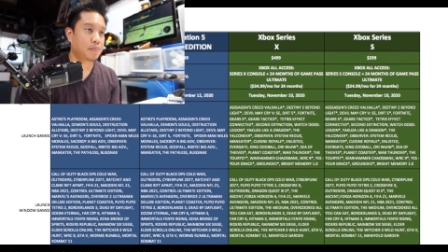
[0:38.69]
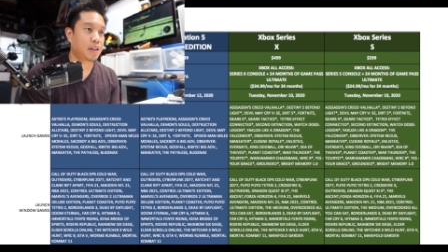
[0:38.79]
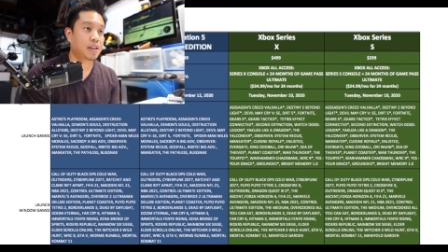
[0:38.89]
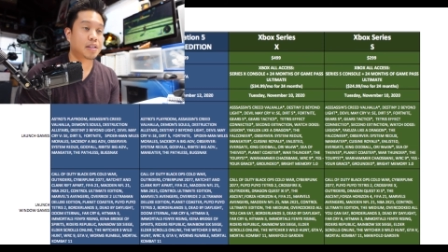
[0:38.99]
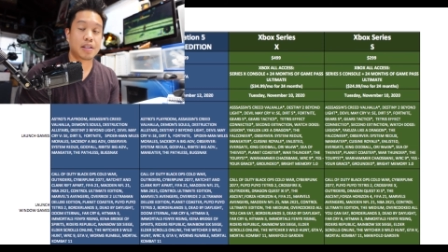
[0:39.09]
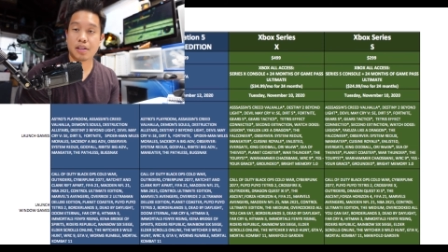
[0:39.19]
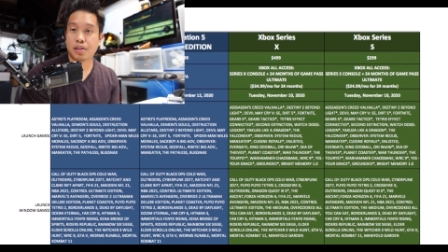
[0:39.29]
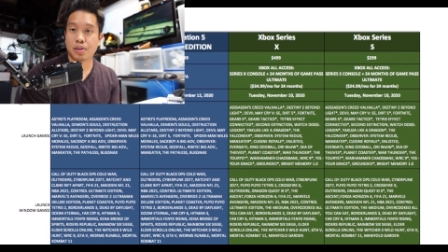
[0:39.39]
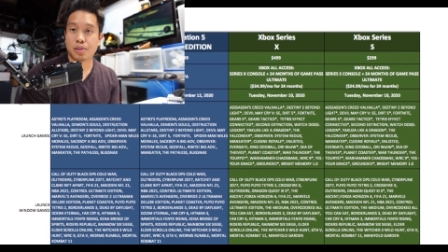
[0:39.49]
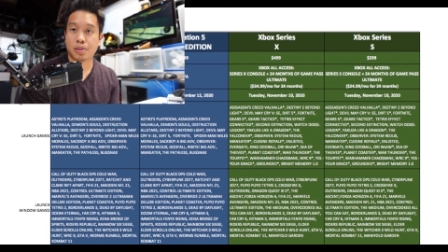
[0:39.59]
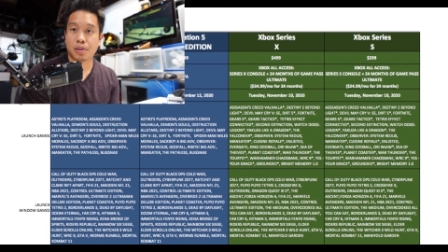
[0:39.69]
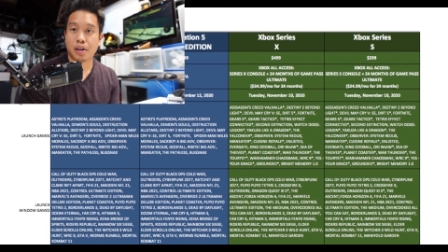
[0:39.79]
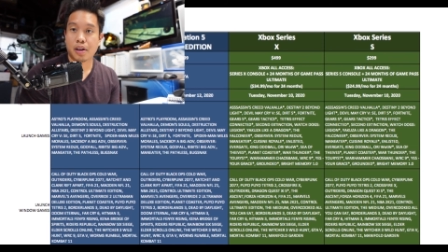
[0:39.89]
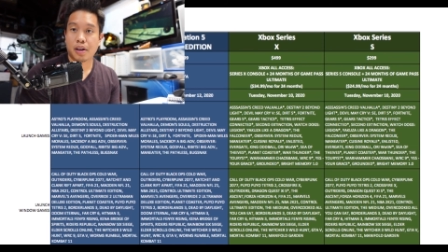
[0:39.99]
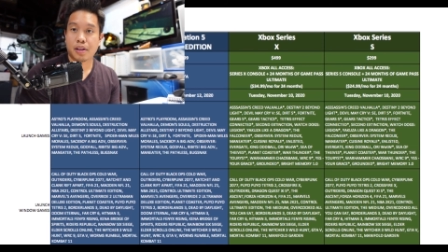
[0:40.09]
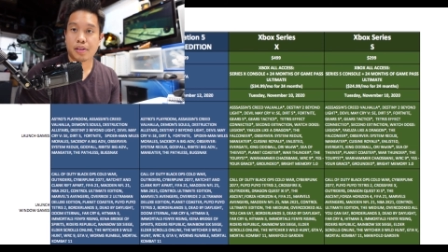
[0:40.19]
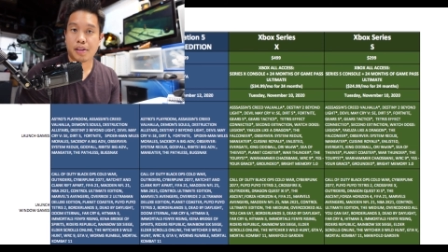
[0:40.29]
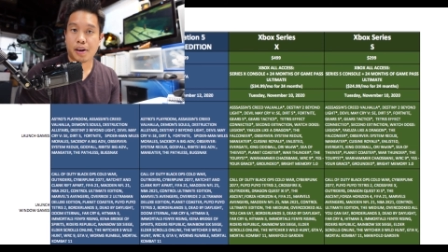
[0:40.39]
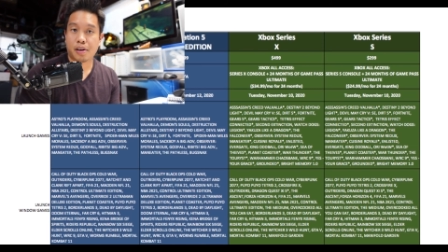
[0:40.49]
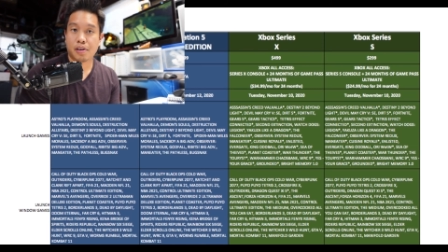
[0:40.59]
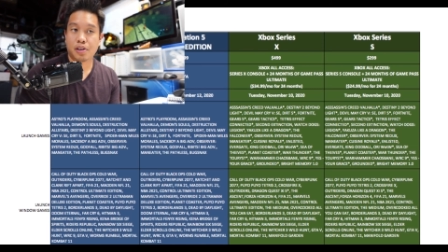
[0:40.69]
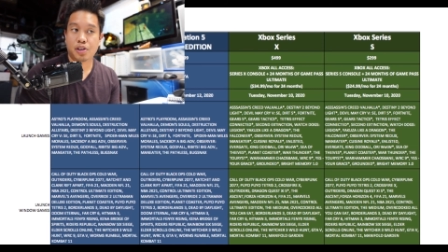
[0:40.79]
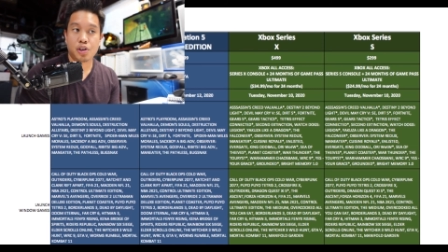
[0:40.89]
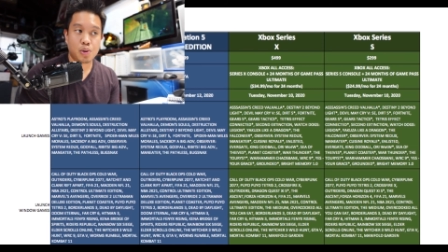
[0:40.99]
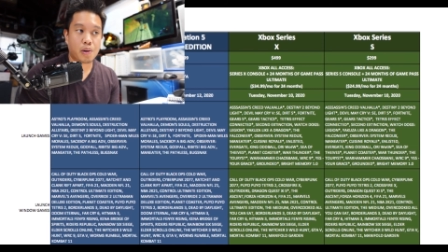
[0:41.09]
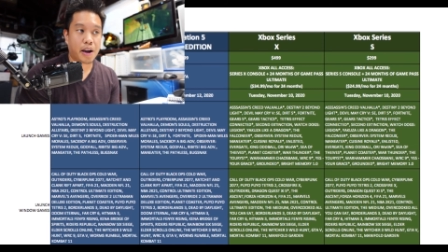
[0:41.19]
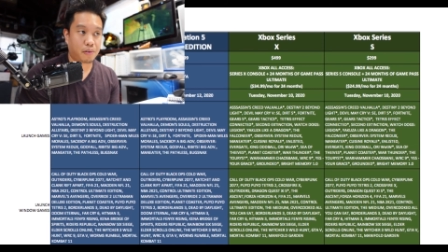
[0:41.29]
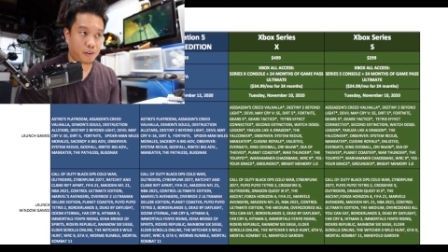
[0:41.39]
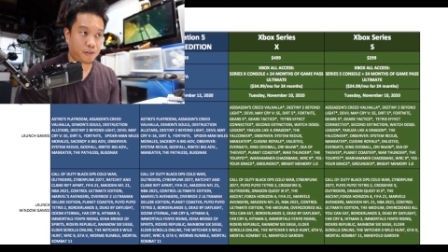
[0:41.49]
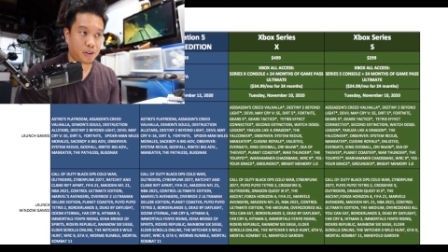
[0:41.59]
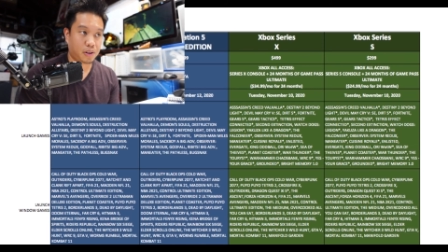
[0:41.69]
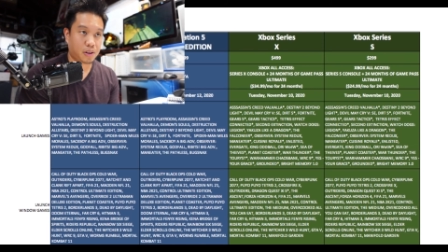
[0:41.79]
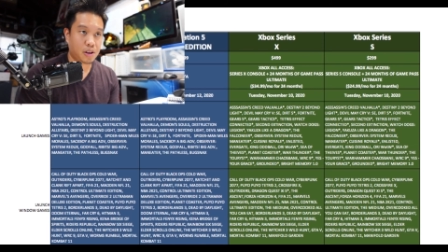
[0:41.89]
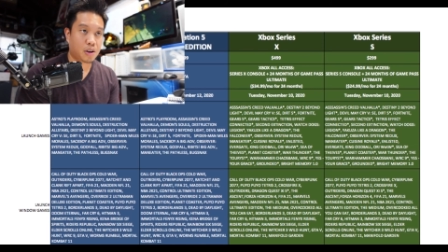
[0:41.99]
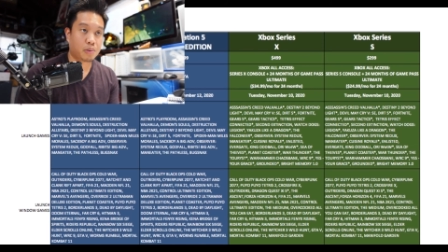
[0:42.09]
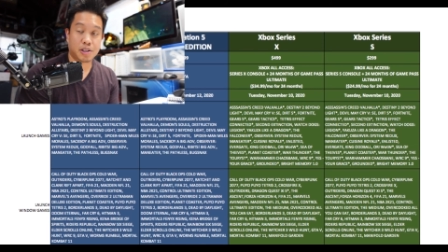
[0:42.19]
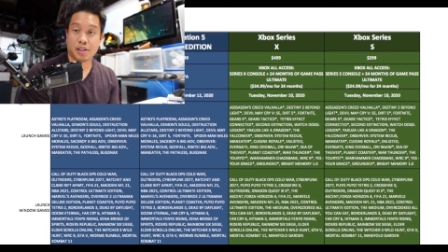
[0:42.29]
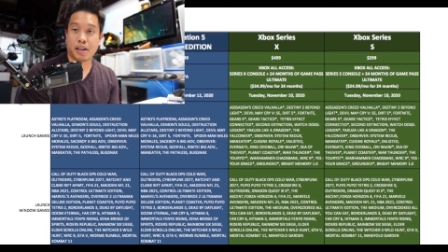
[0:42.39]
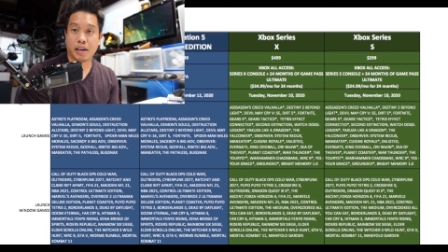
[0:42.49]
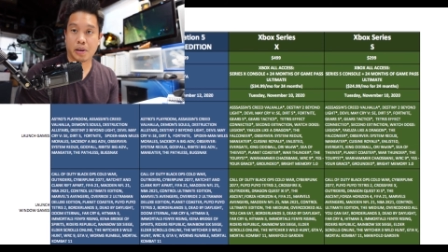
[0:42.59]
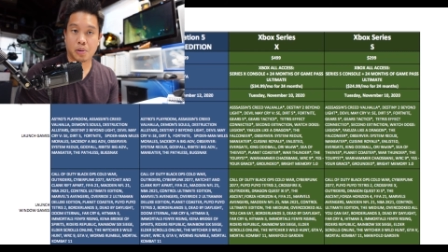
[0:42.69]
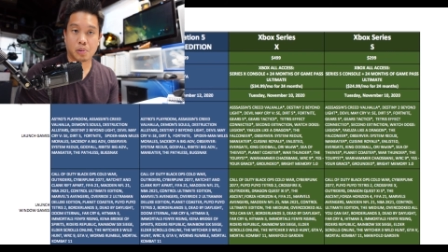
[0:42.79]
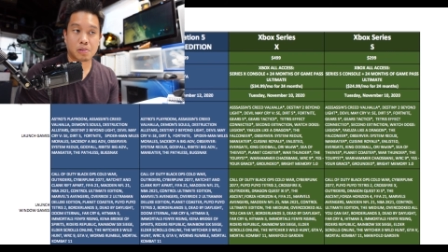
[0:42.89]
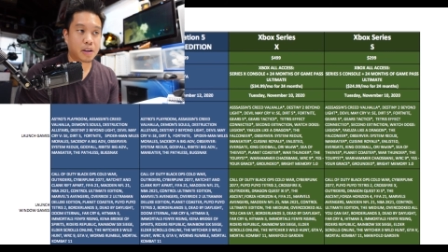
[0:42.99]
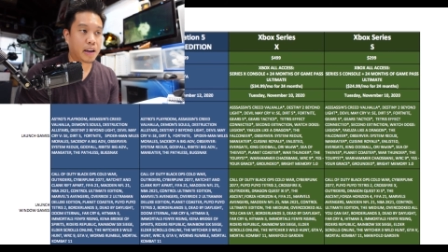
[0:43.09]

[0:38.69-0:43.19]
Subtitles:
They did do their UI reveal, which is kind of cool.